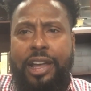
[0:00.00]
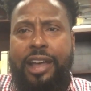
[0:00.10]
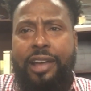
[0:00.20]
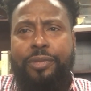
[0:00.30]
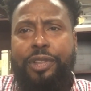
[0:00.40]

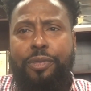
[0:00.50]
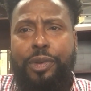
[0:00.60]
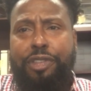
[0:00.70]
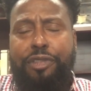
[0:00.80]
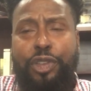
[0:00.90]
uh, with,
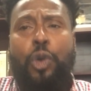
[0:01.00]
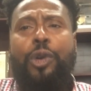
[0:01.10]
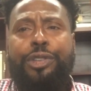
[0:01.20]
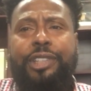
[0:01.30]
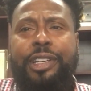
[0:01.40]
with the
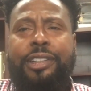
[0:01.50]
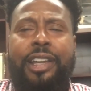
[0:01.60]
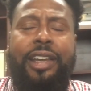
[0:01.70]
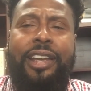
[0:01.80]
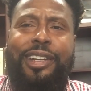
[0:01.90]
viewers and
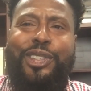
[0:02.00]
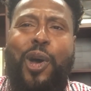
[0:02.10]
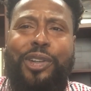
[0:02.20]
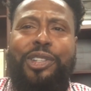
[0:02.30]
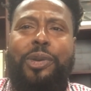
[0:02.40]

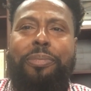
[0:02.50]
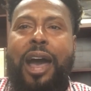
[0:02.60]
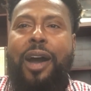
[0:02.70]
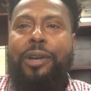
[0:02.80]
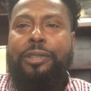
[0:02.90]
talk to you
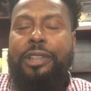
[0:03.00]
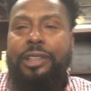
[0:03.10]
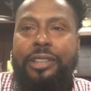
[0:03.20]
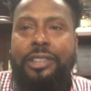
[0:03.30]
about,